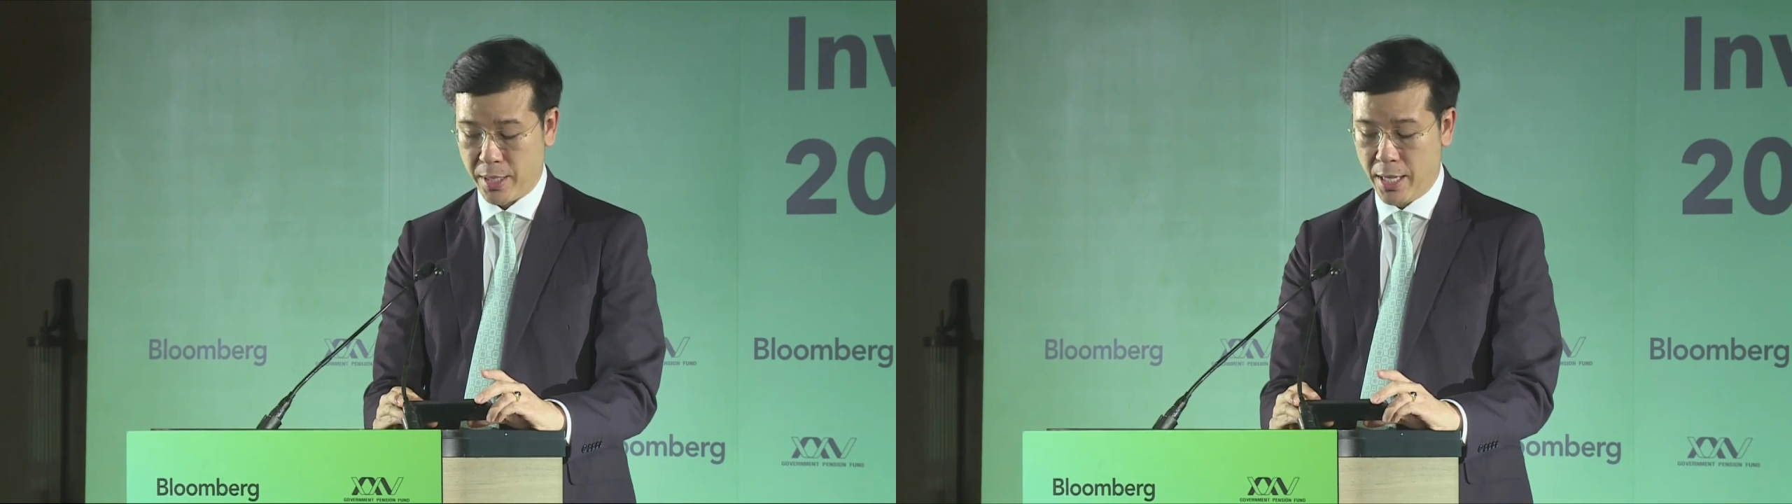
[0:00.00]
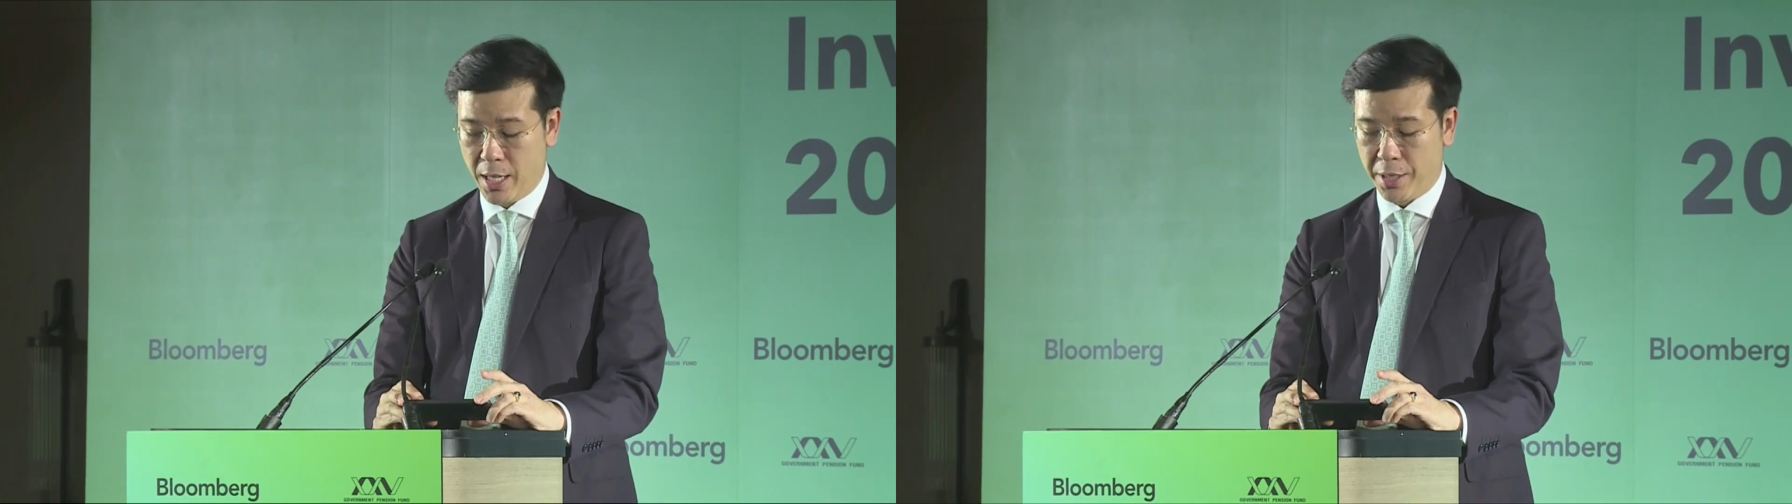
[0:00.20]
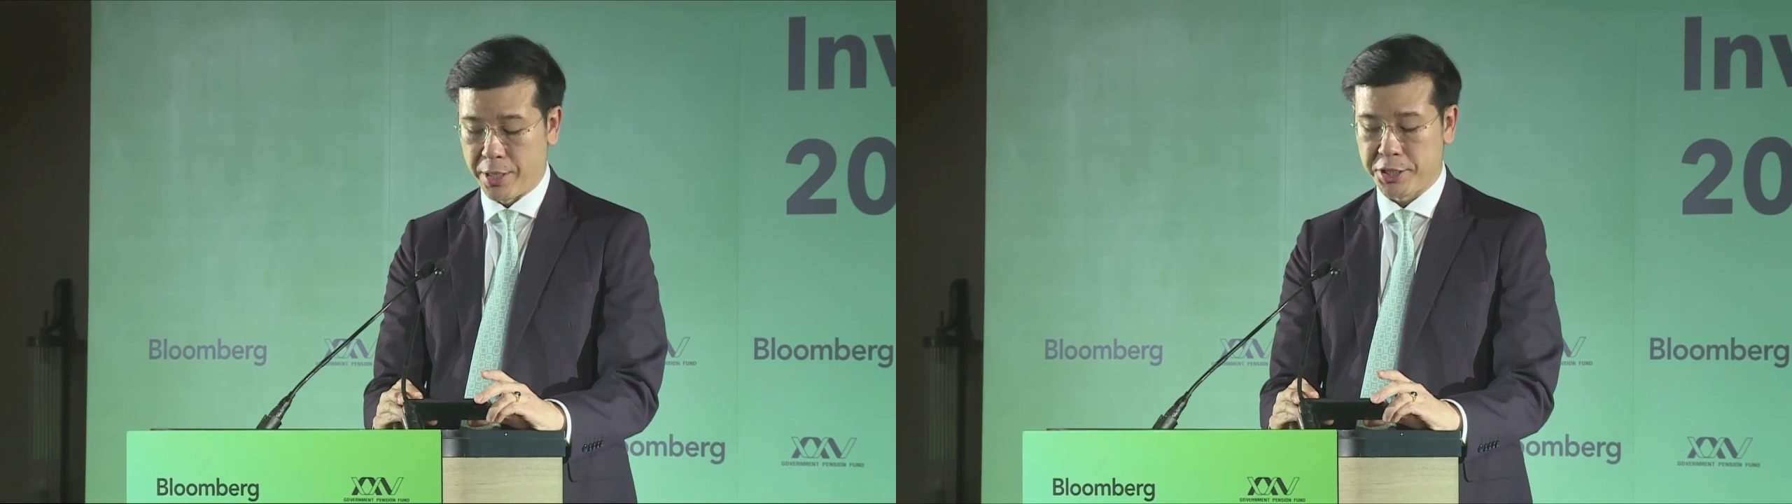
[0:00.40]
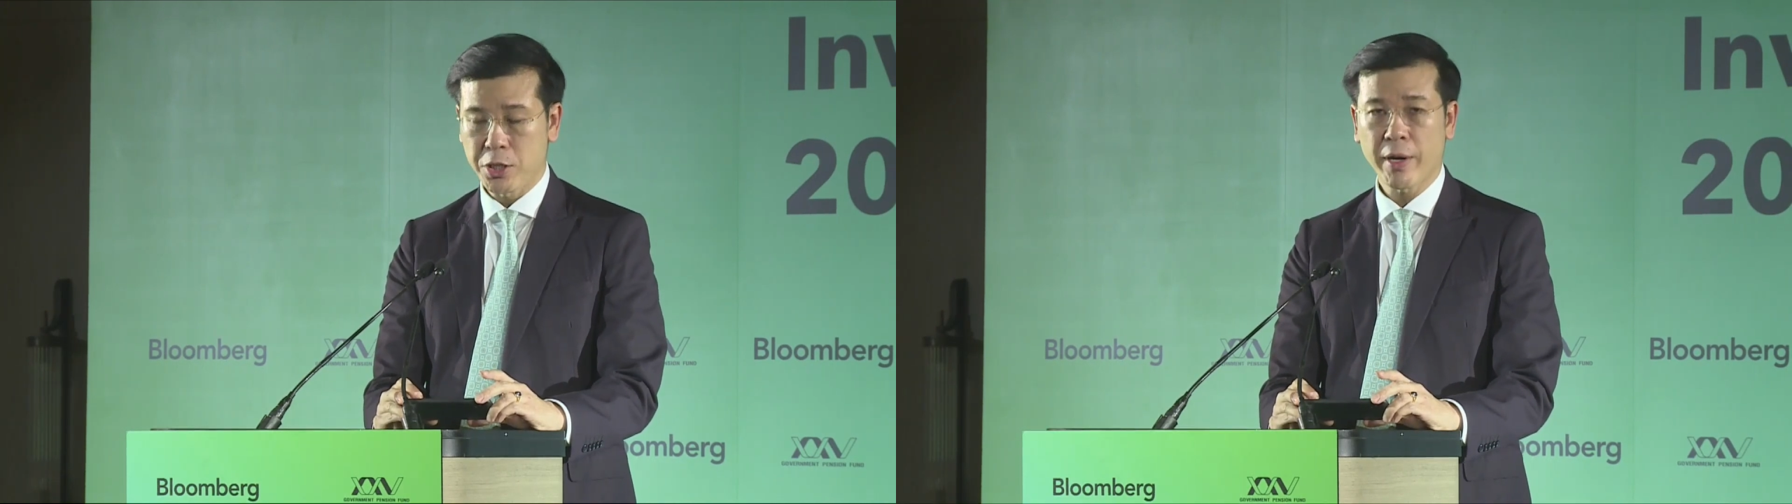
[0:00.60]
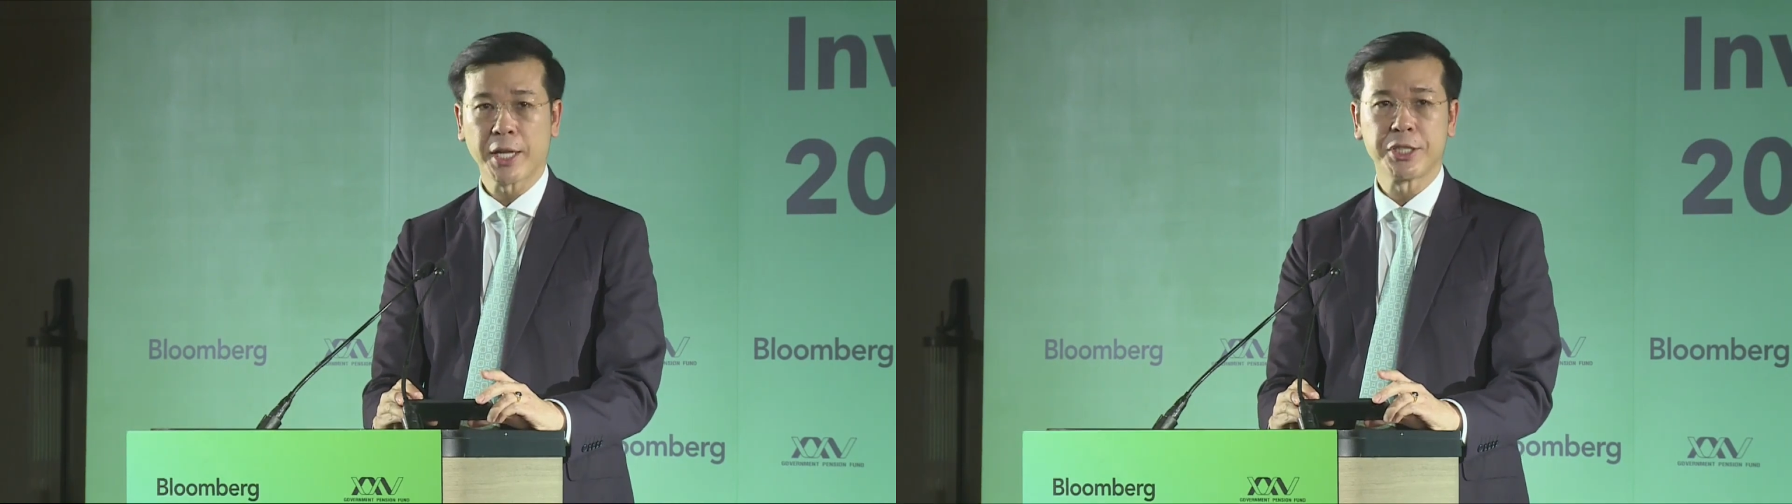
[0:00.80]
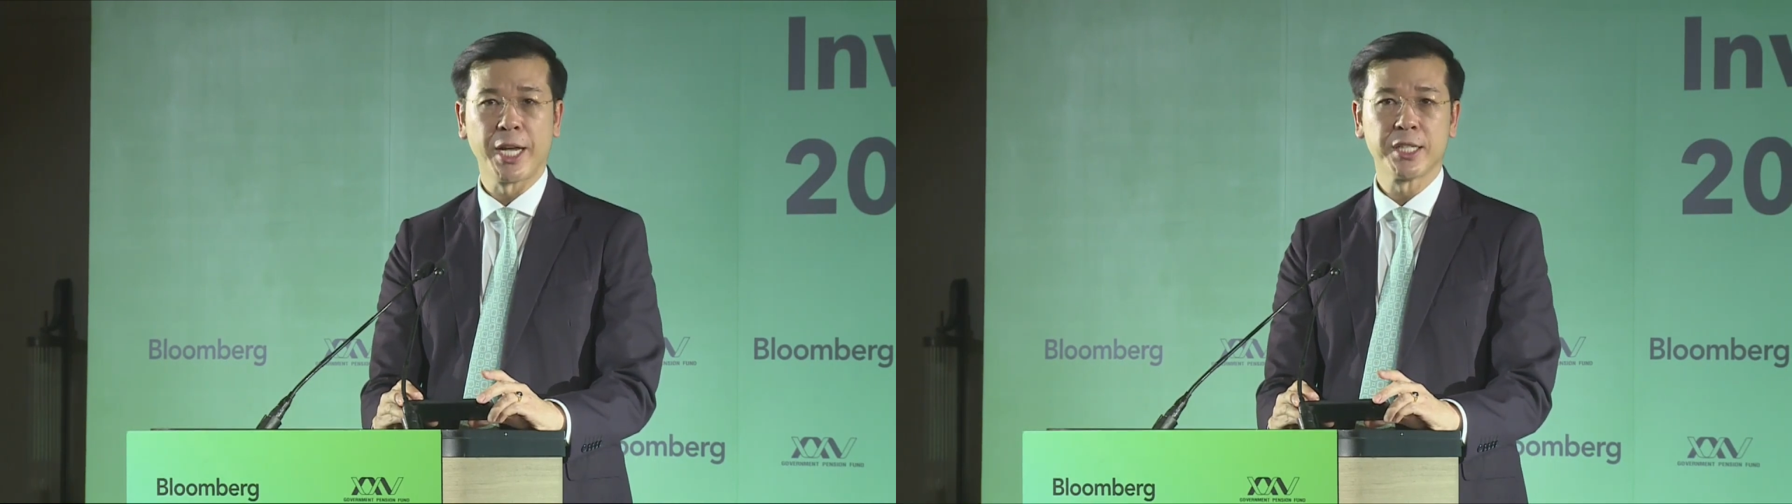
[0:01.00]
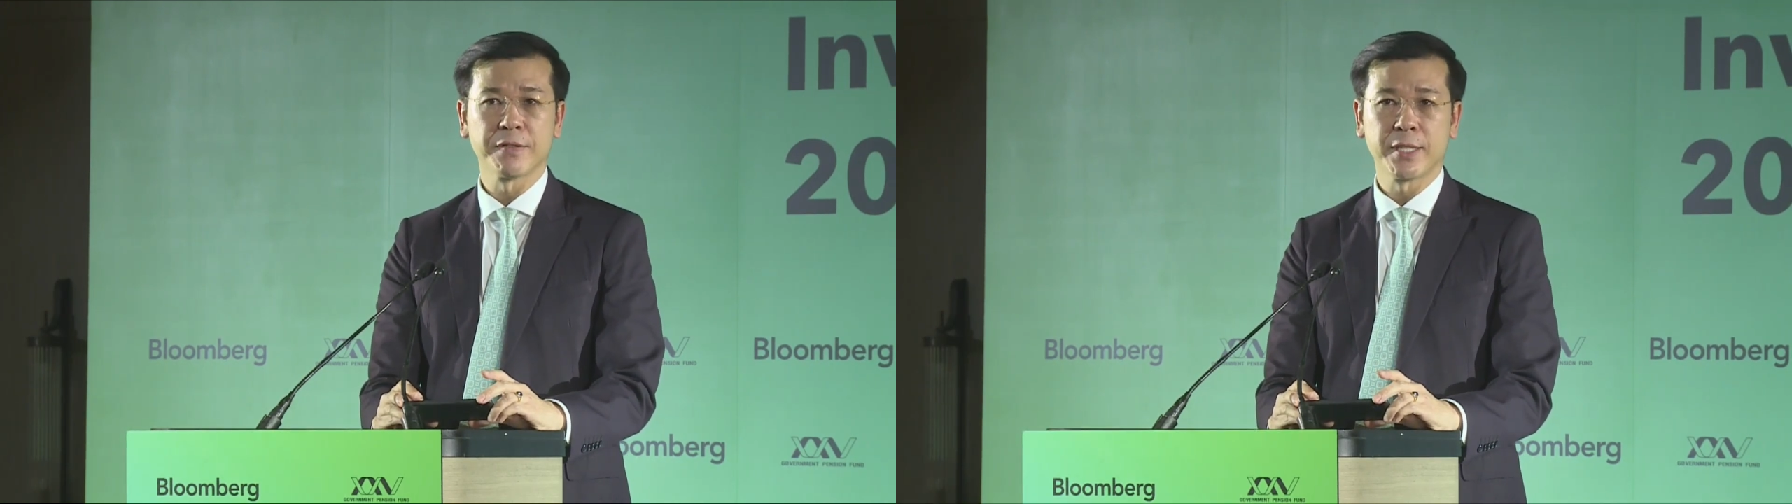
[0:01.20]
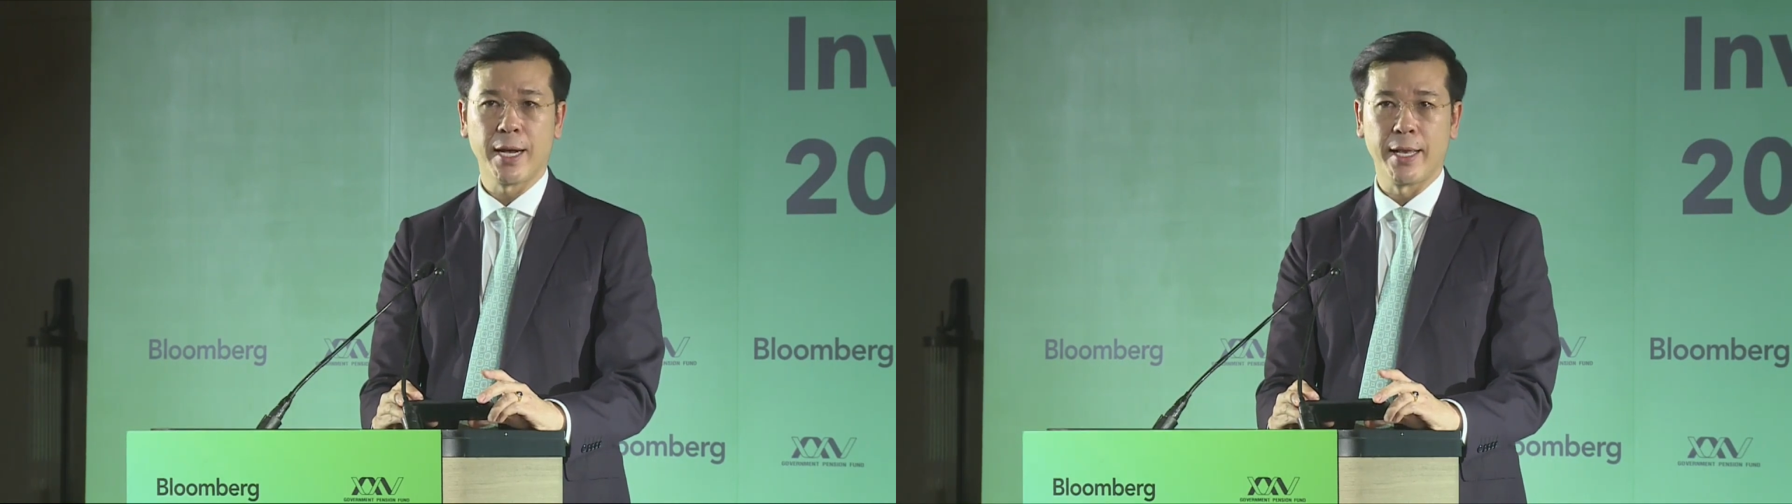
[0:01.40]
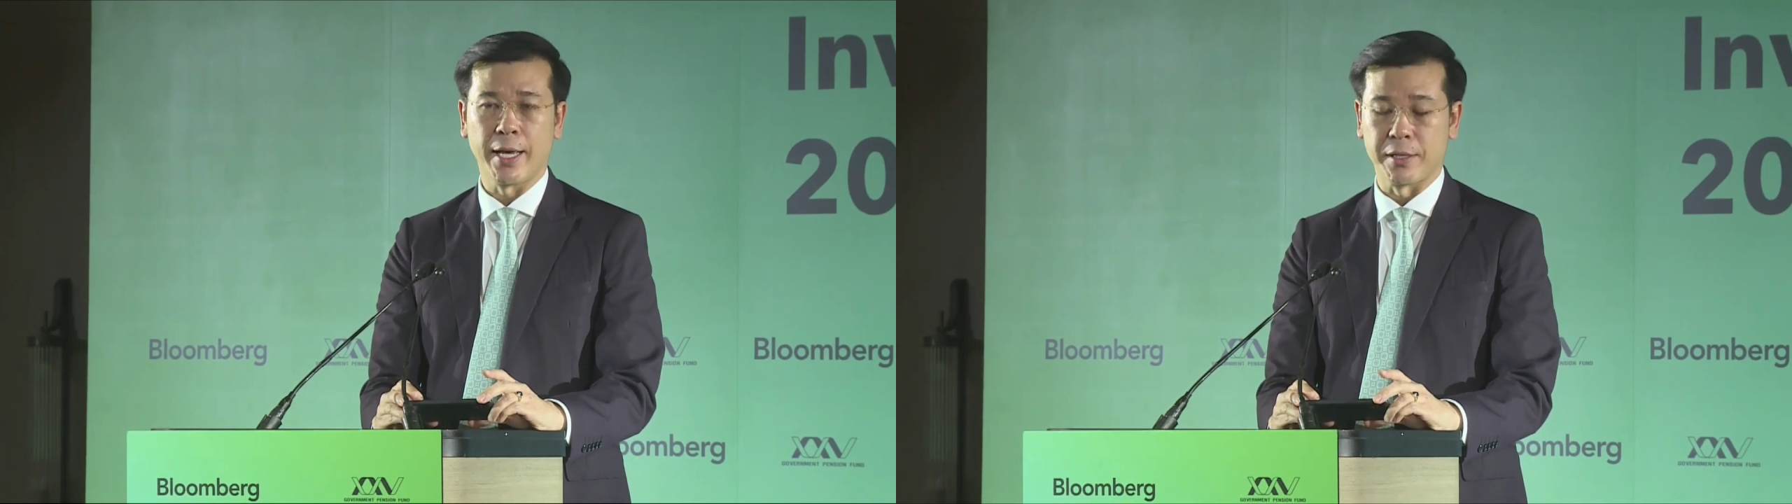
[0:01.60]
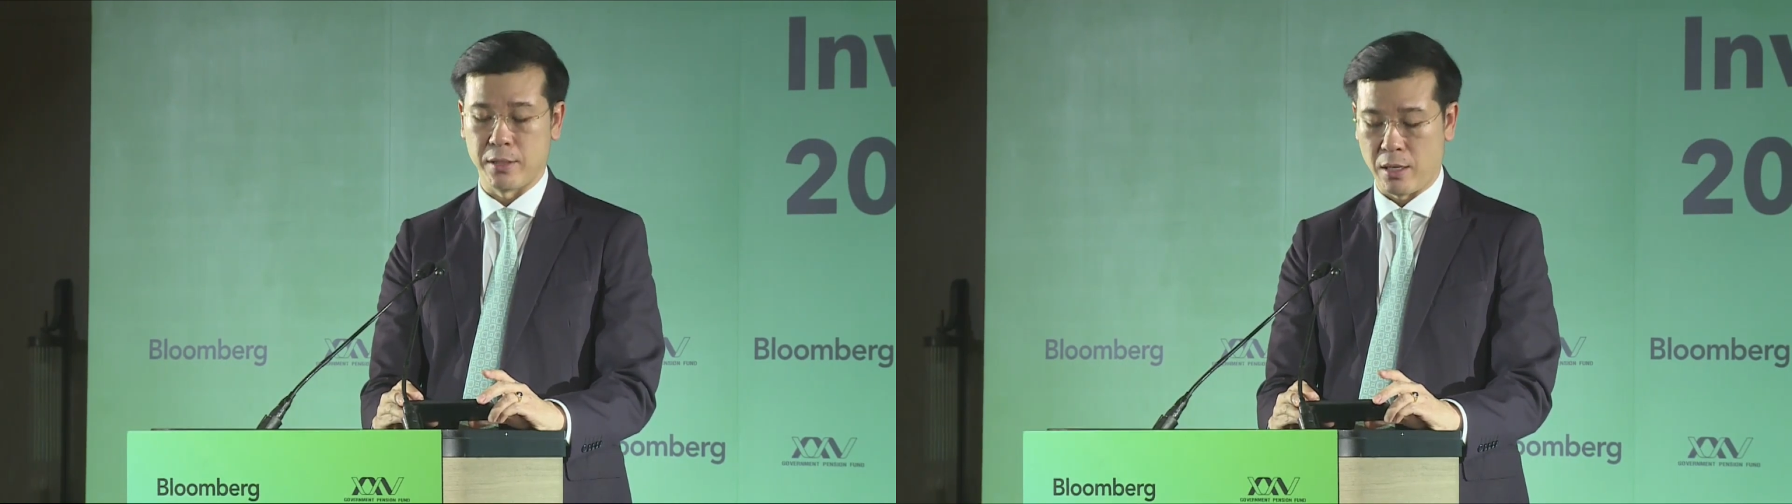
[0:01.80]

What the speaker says: The Stock Exchange of Thailand,